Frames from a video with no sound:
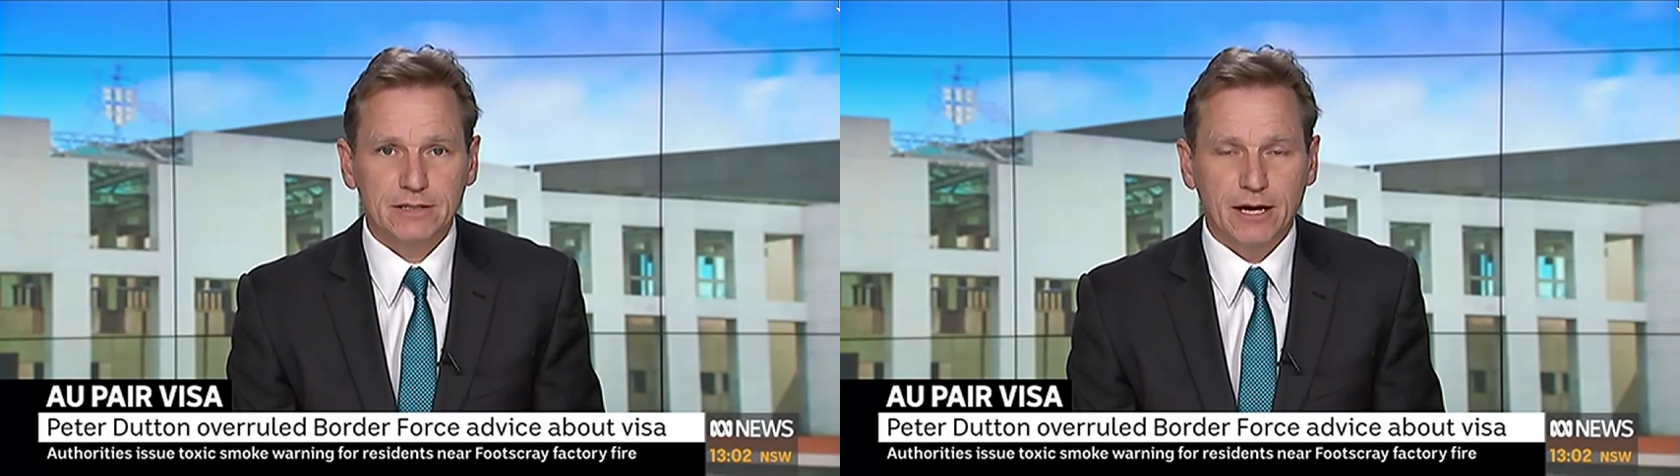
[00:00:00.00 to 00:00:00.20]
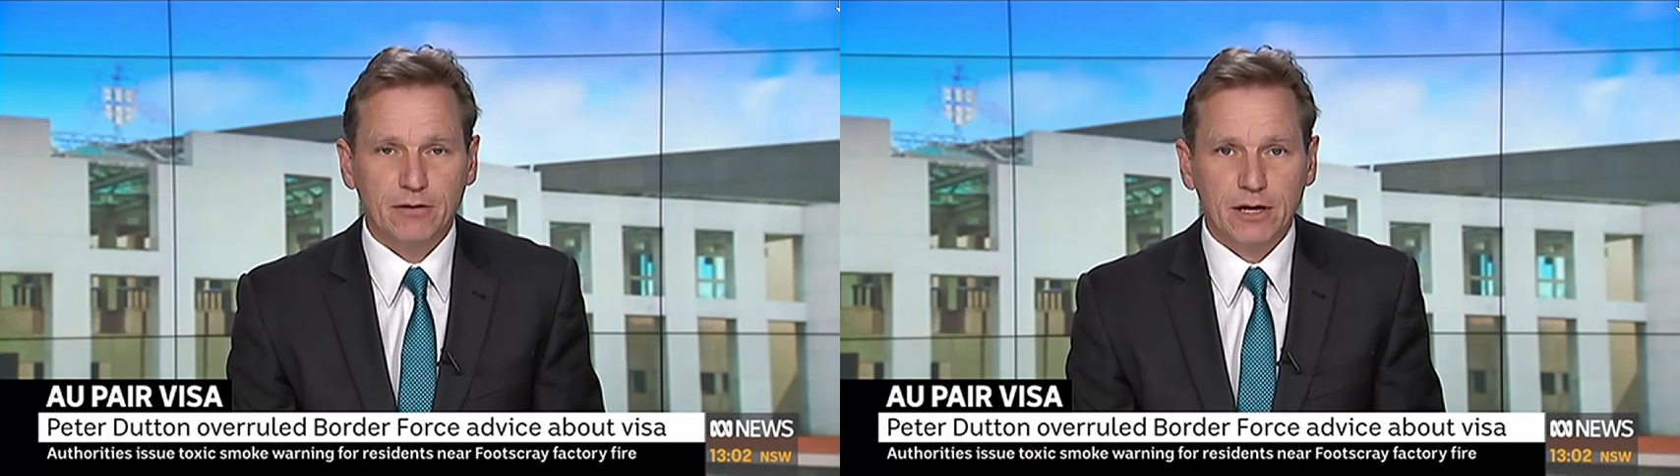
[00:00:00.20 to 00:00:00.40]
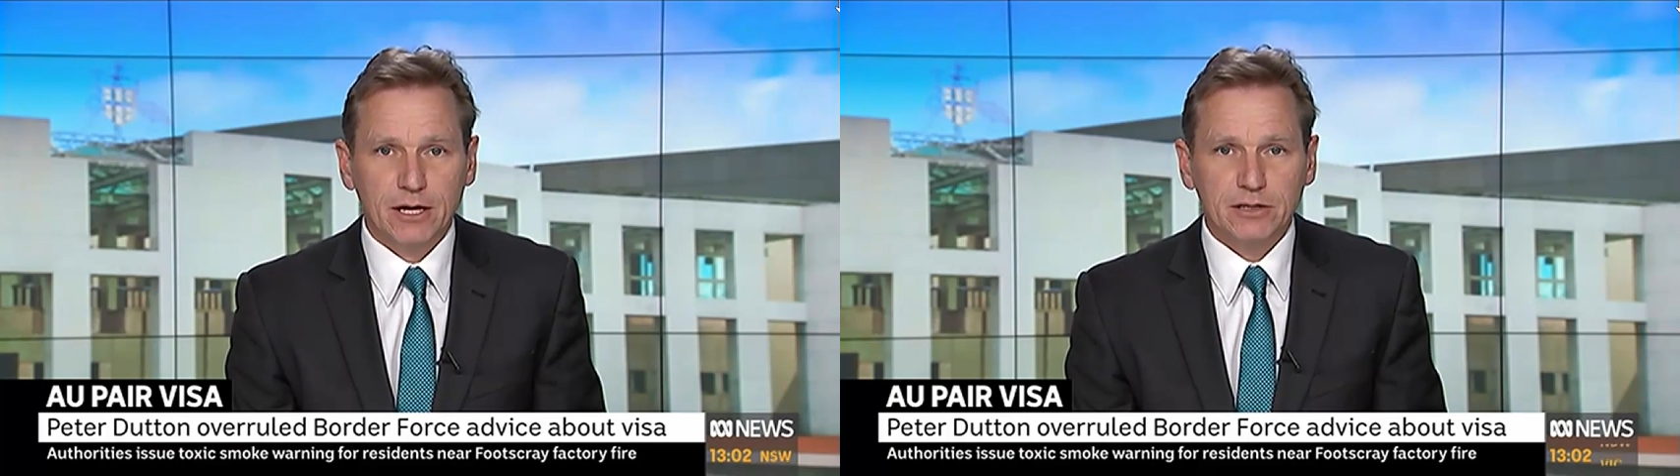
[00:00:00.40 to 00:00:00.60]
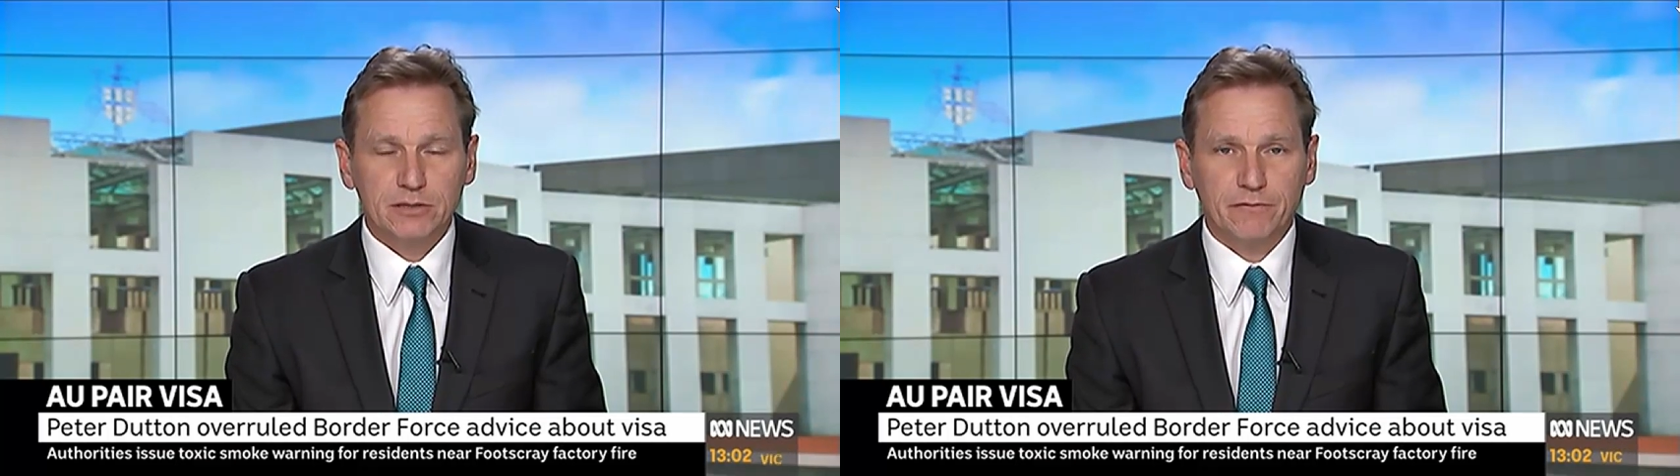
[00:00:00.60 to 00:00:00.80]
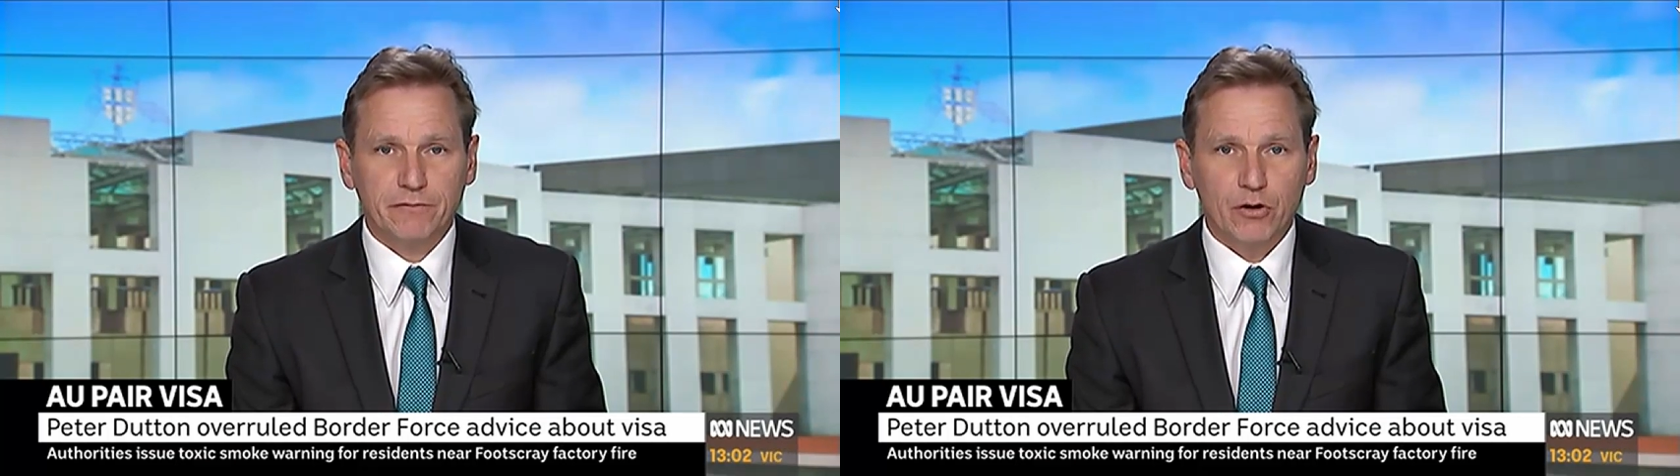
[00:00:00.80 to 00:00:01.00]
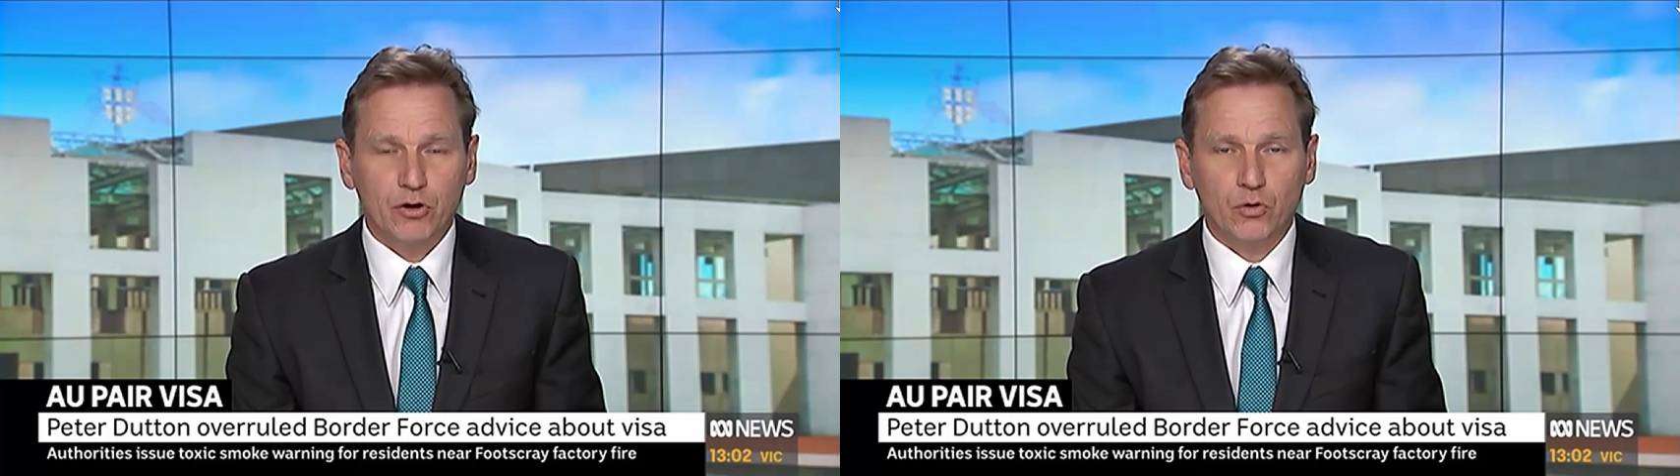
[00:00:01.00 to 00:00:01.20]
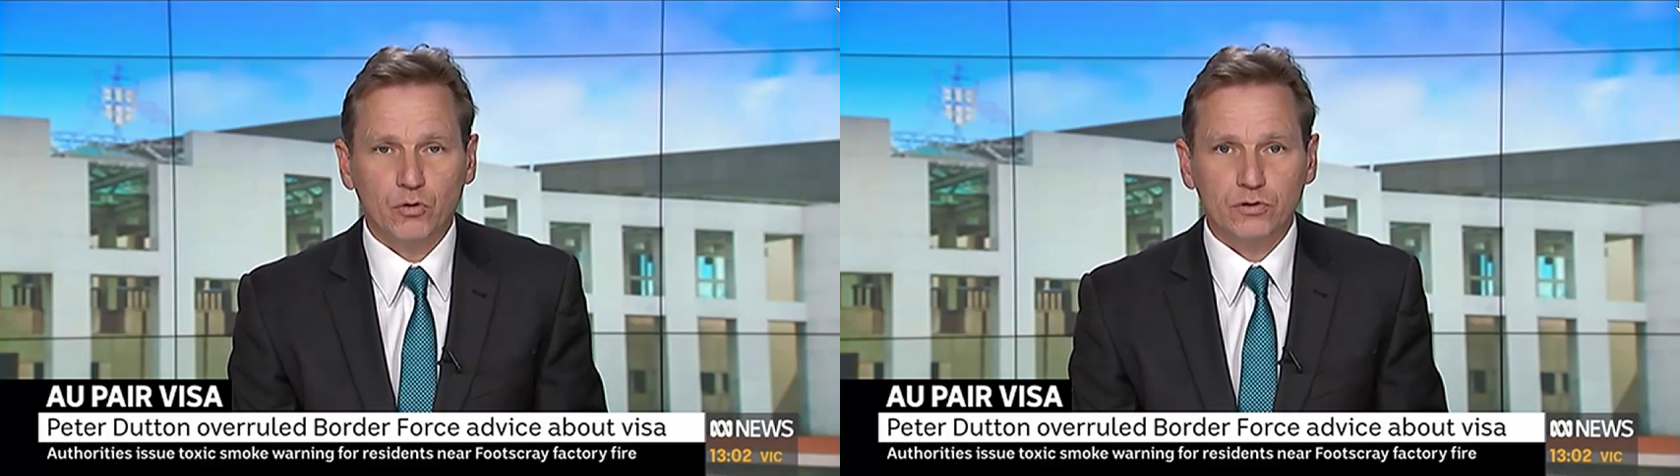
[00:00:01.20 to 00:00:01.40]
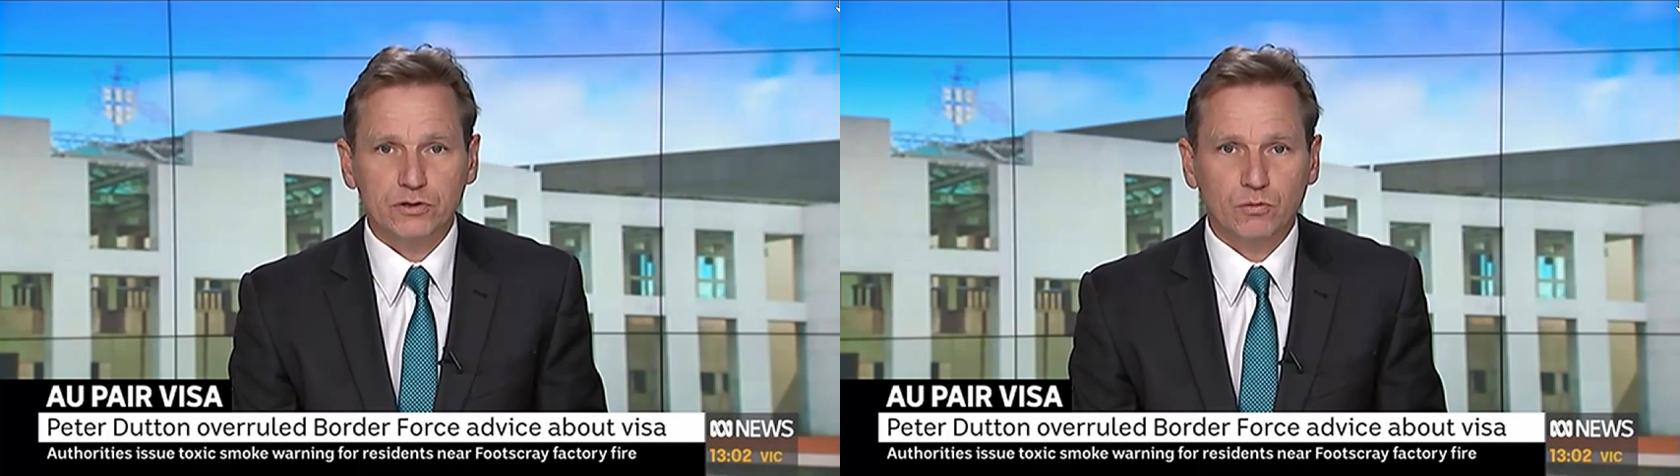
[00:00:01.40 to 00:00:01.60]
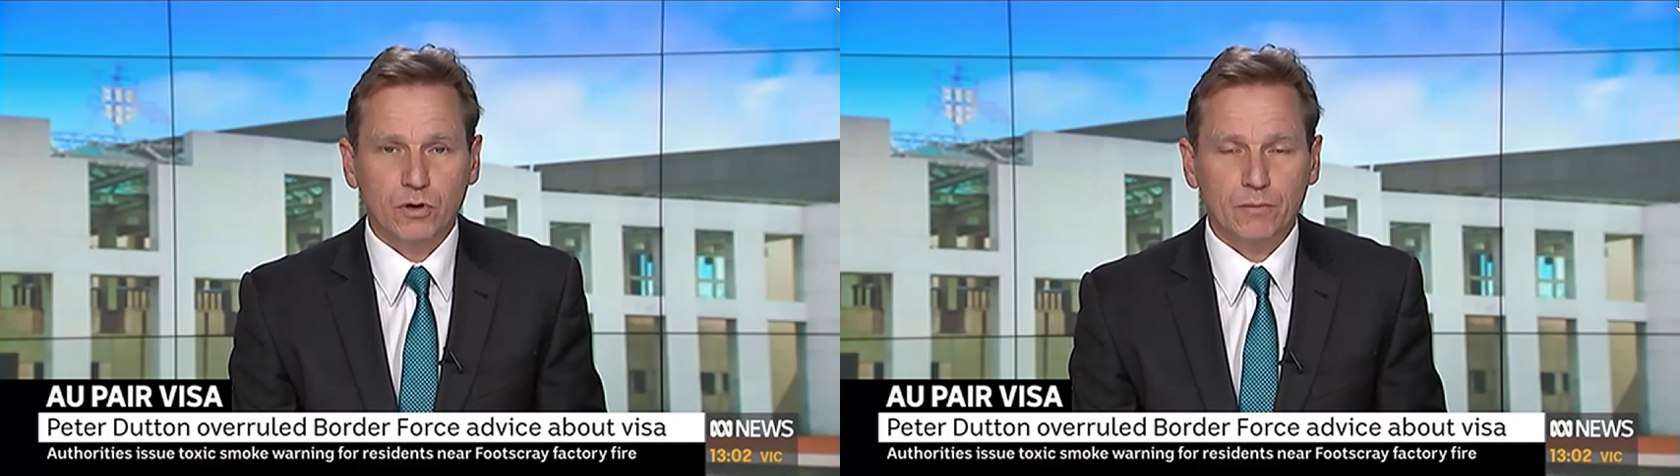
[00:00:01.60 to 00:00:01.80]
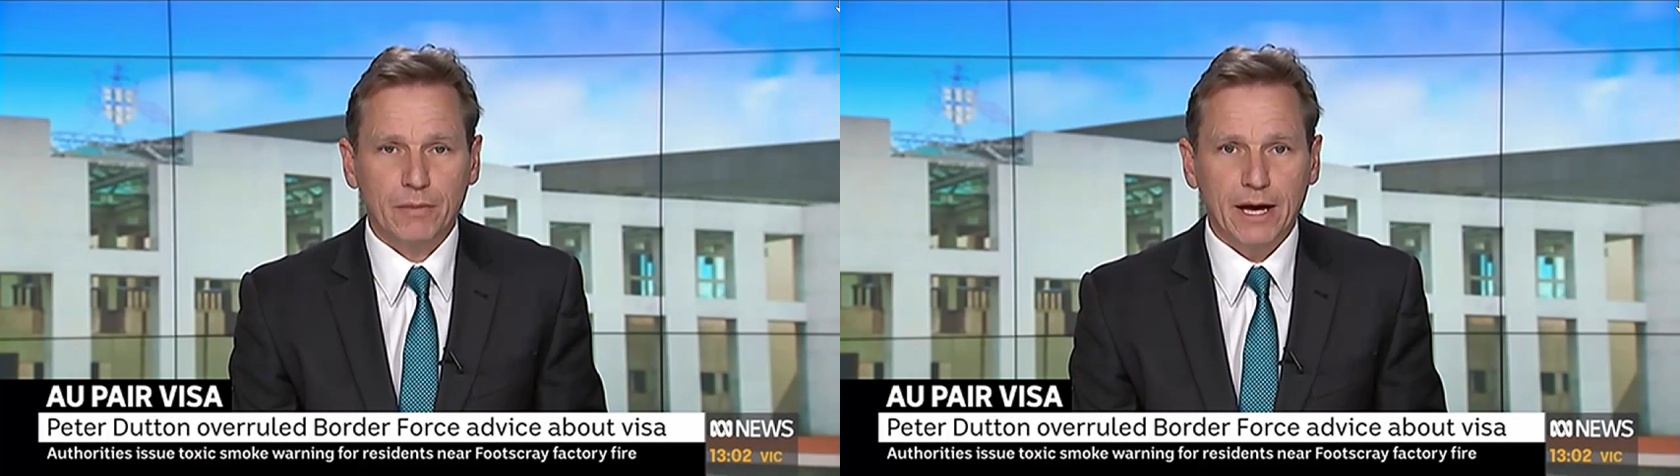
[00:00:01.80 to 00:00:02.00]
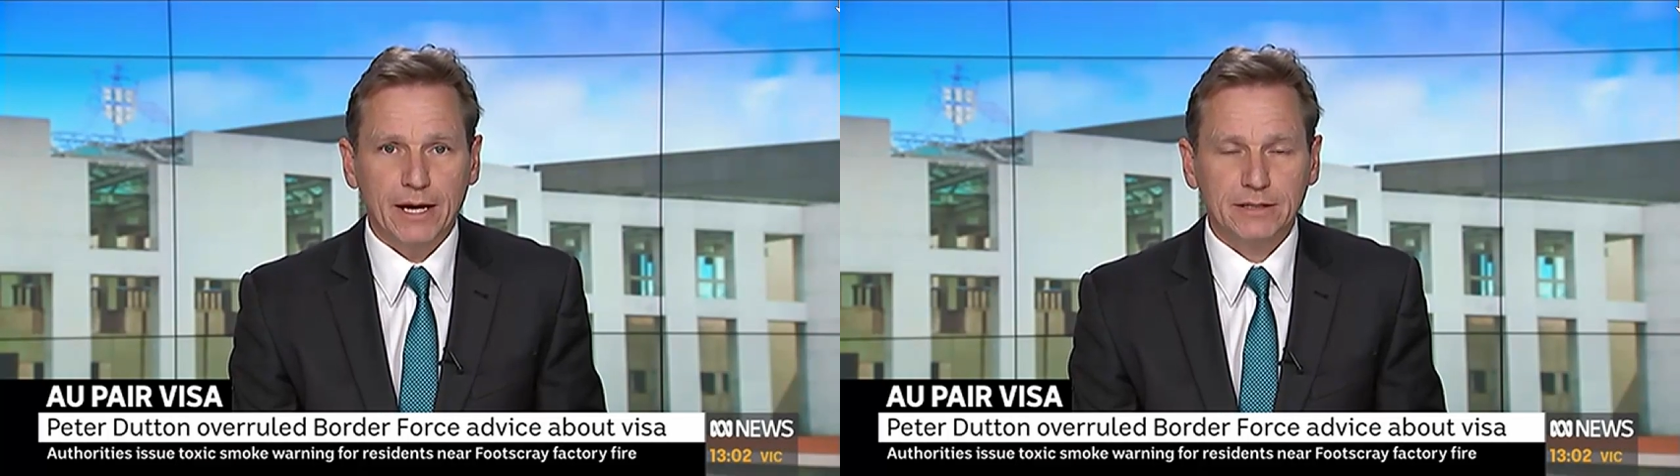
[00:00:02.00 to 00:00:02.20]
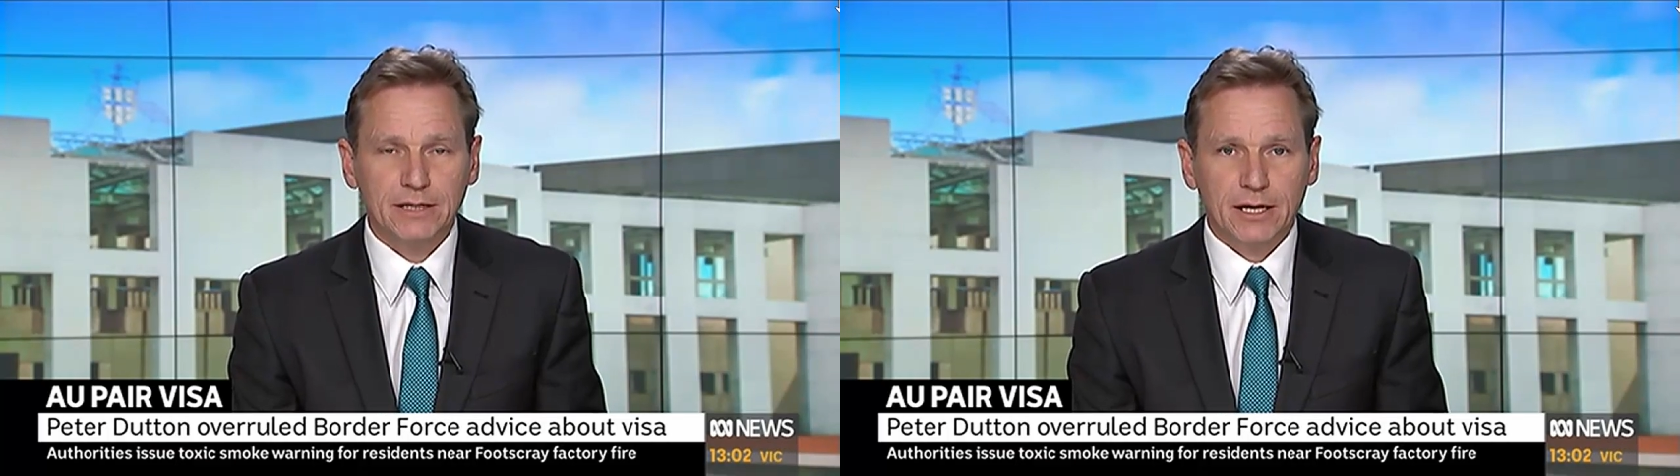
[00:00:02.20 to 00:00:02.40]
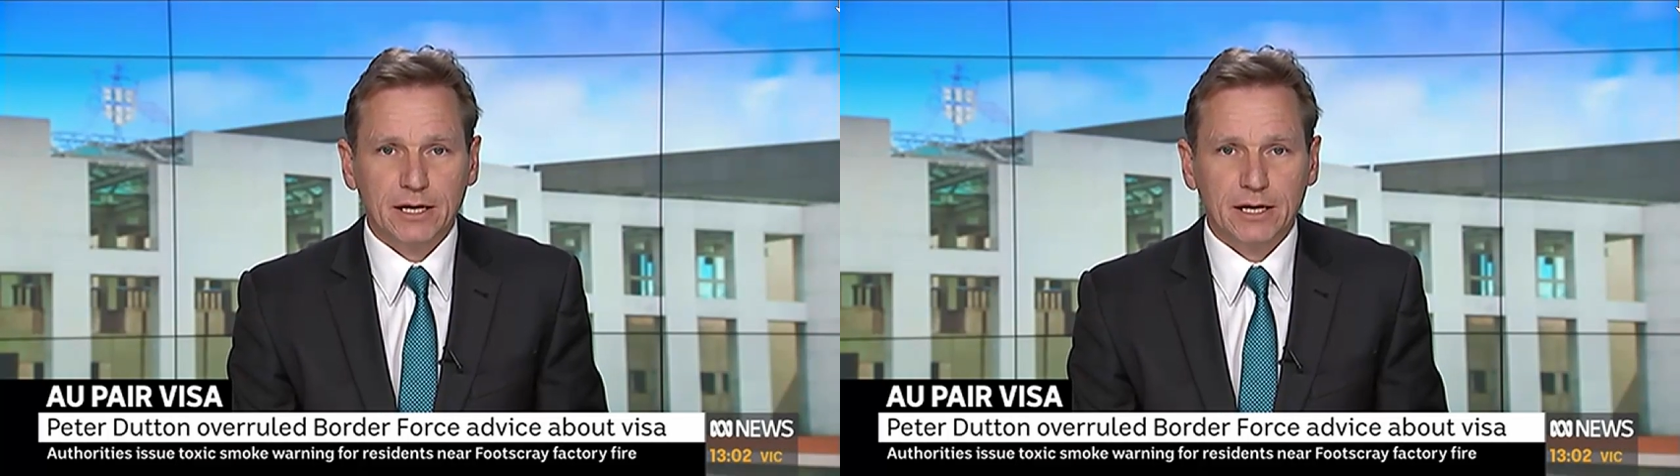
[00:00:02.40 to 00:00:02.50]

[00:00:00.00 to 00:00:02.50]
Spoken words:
Now, some phone calls were made.